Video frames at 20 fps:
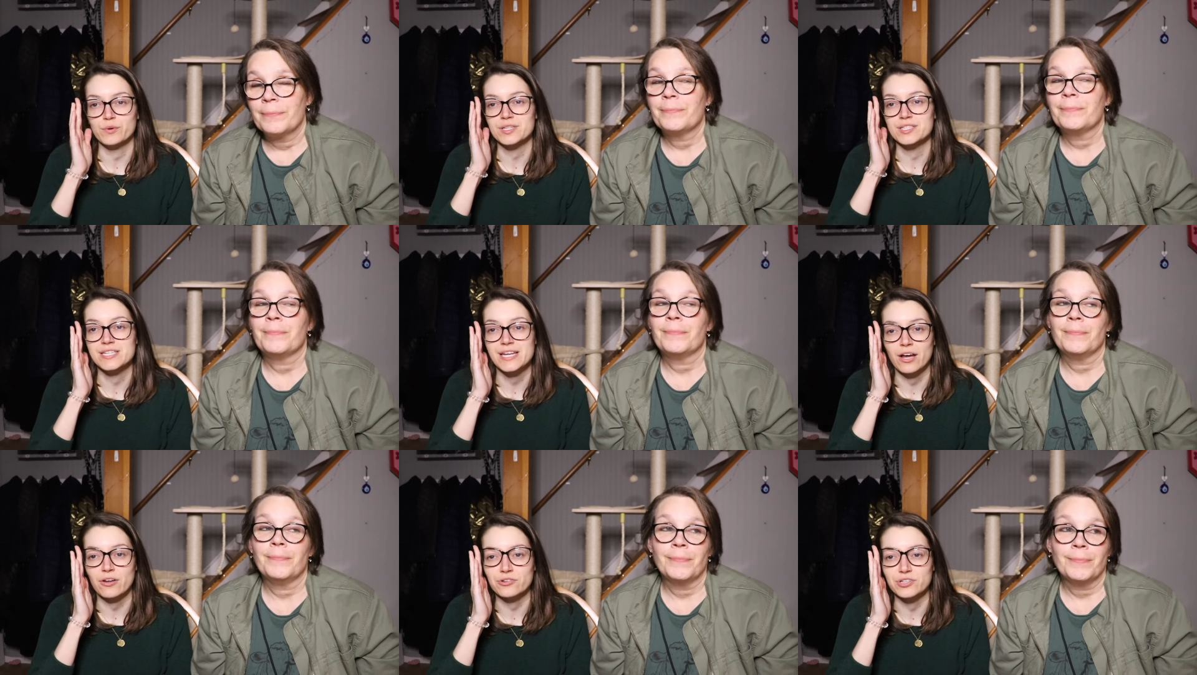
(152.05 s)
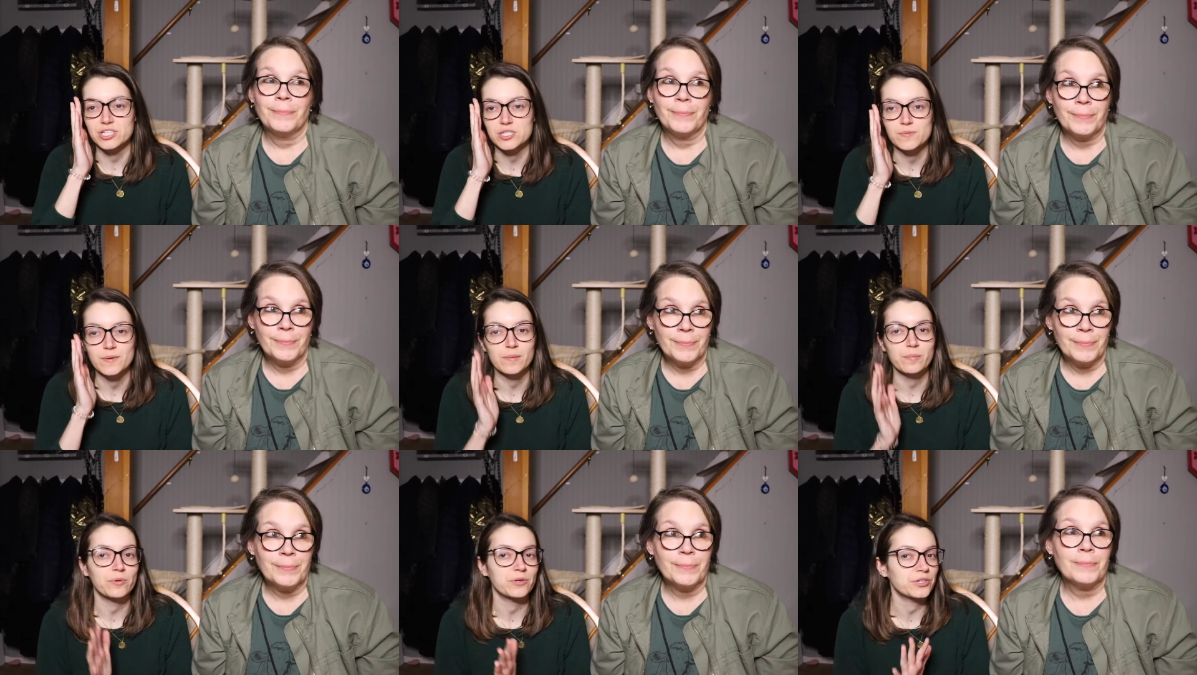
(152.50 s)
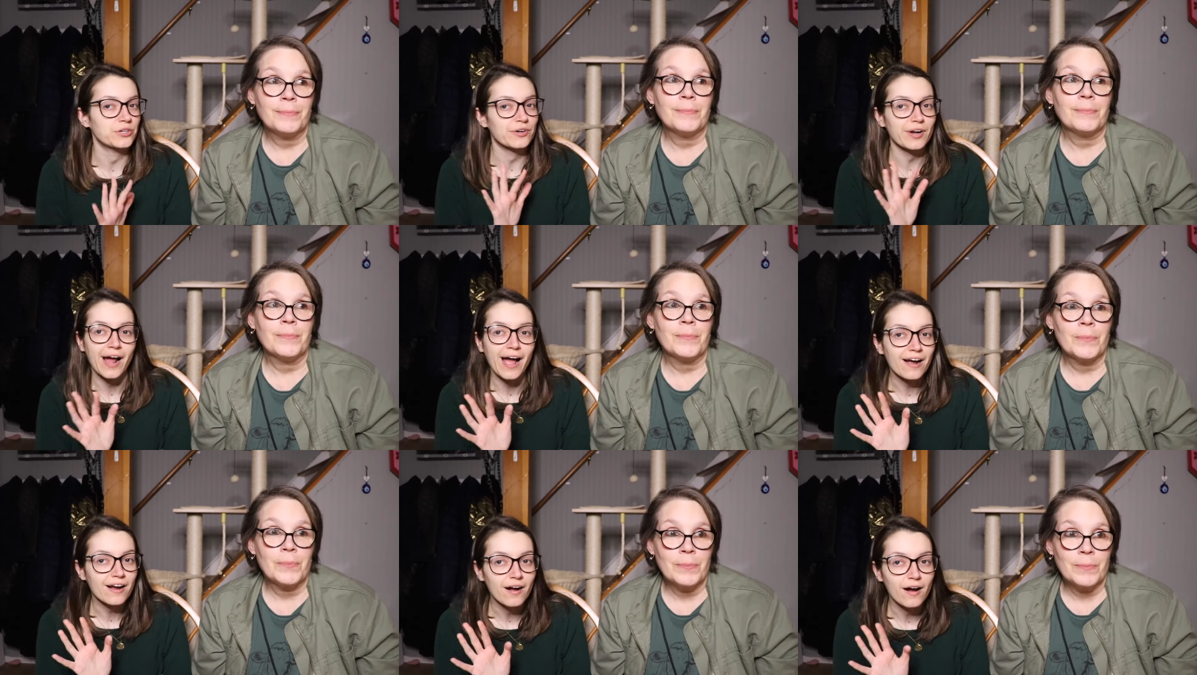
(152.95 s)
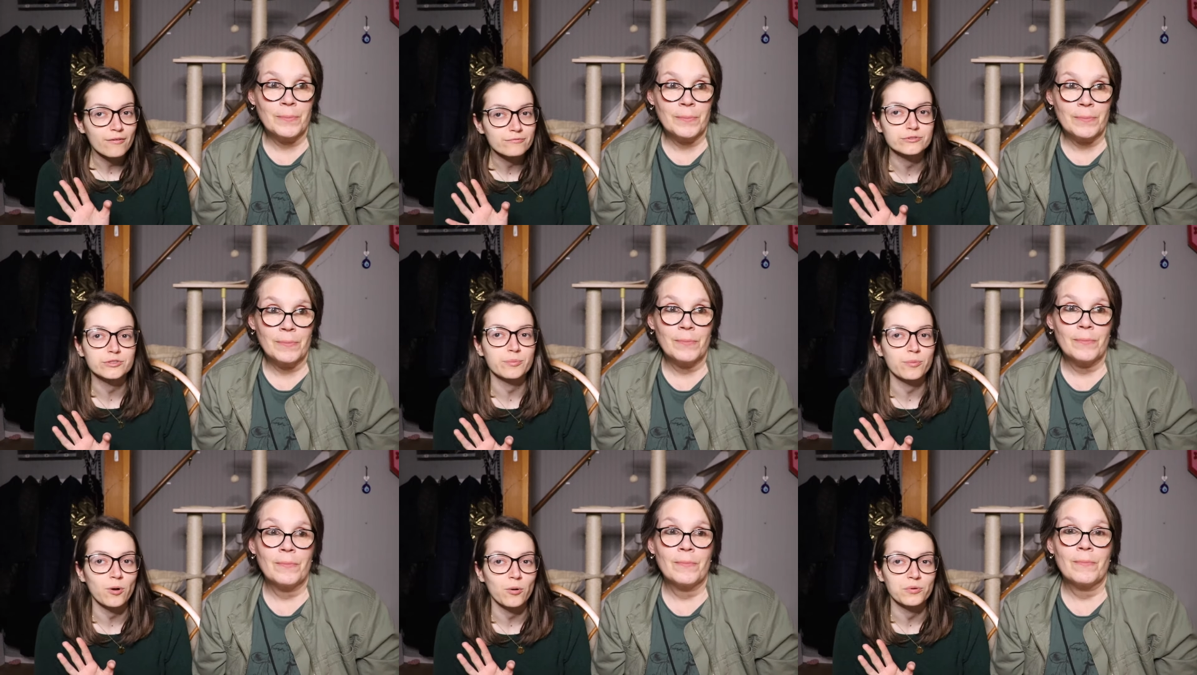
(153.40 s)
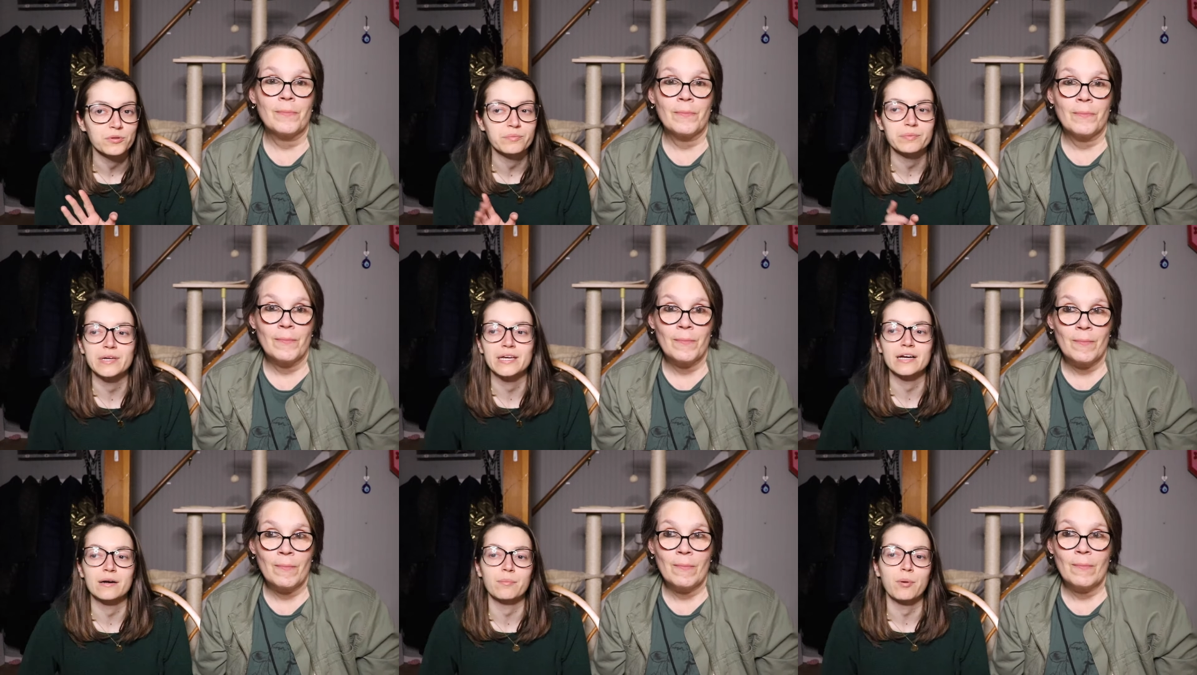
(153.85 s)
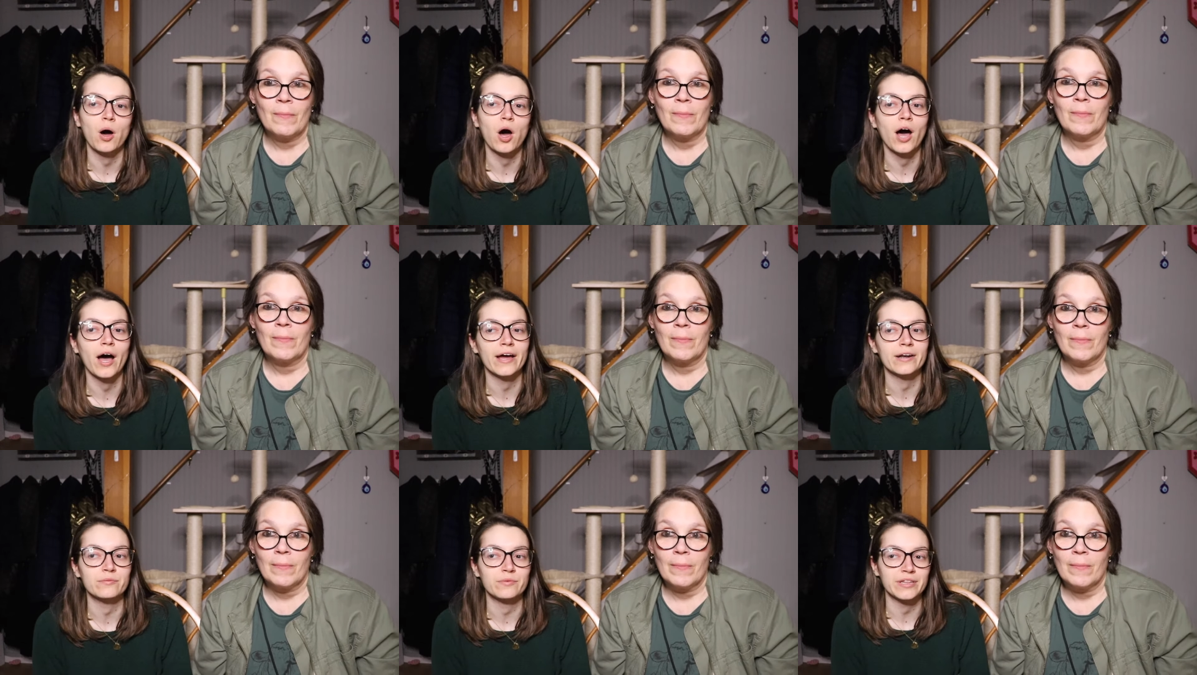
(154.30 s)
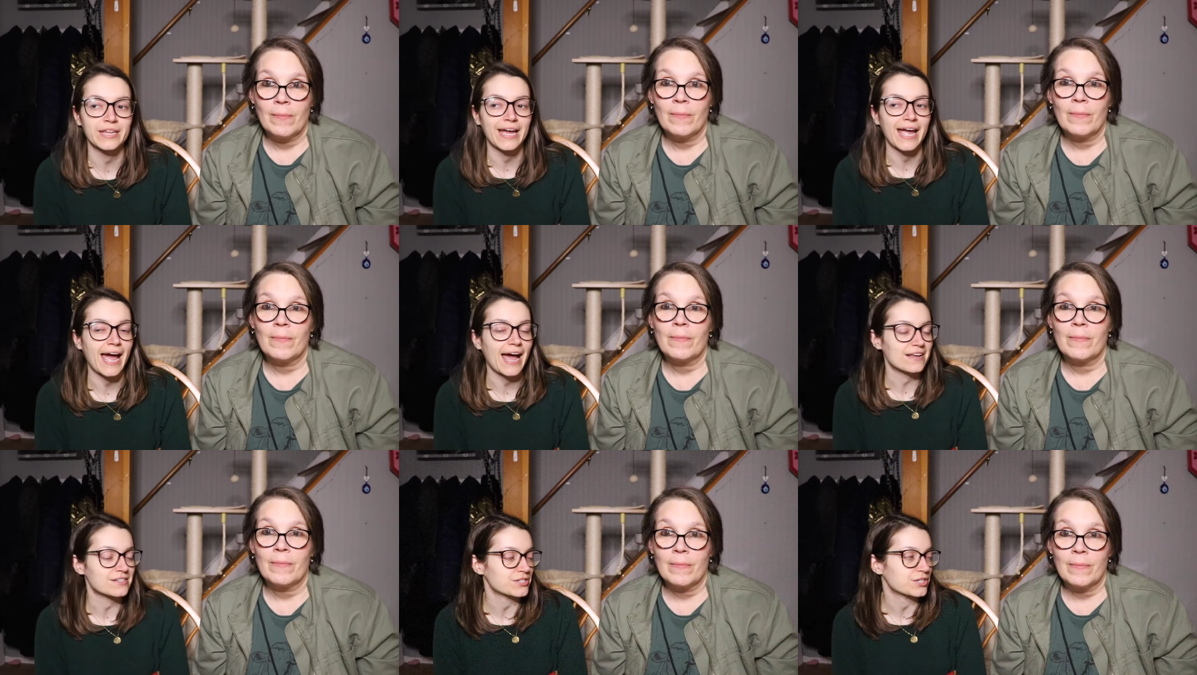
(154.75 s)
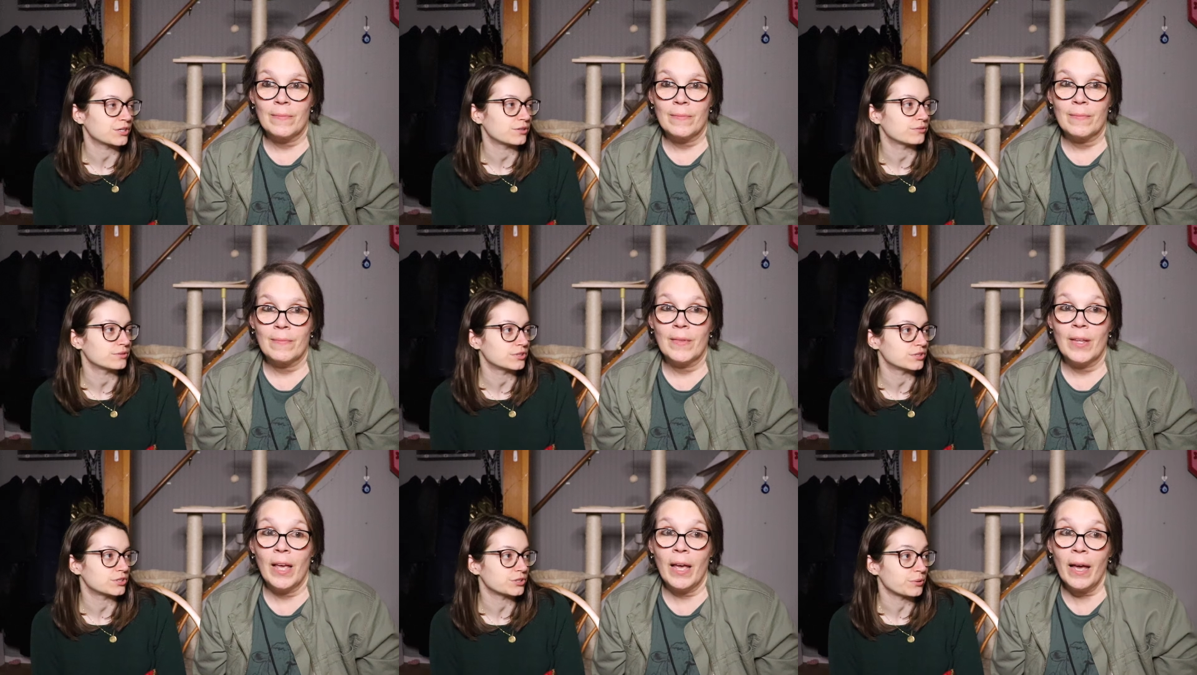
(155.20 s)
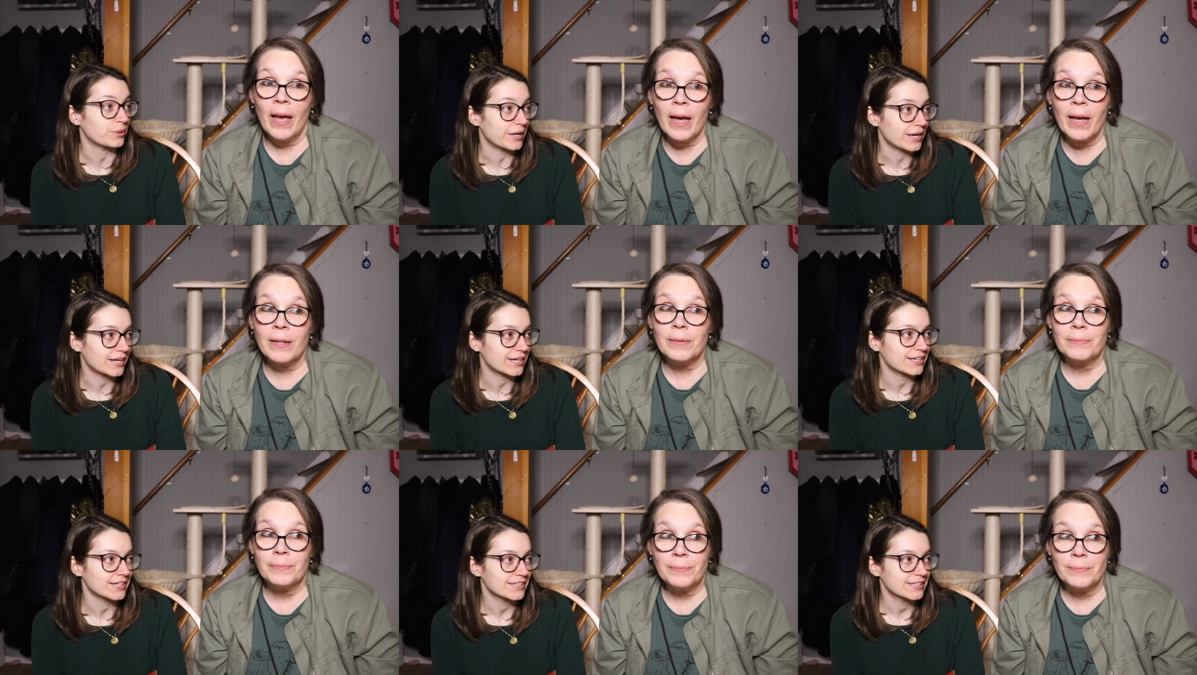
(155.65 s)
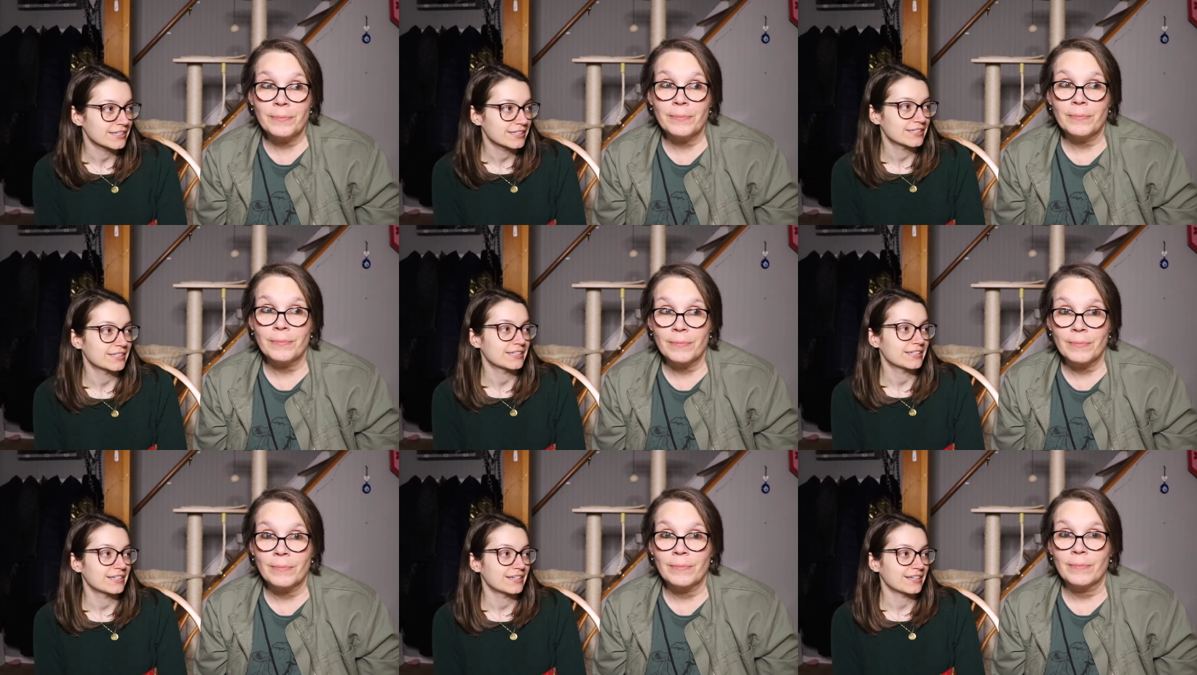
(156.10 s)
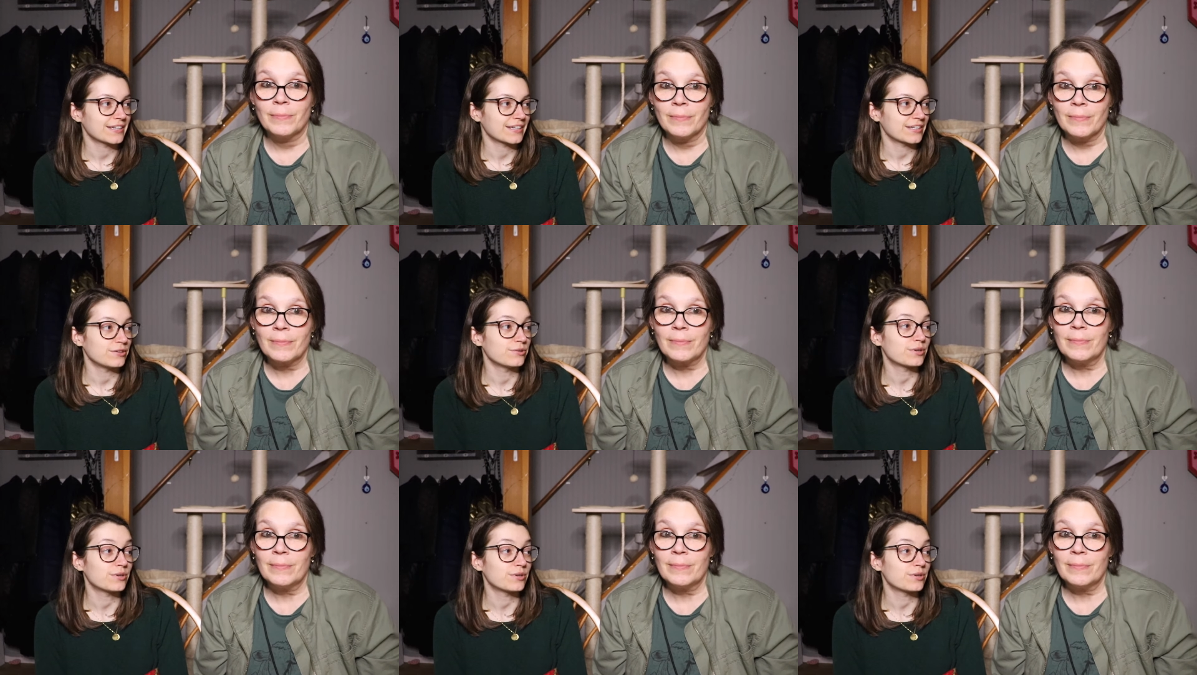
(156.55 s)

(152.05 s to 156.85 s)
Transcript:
Speaker 1: You can tell these people you're not comfortable with being a pawn when they ask you to do yeah. it.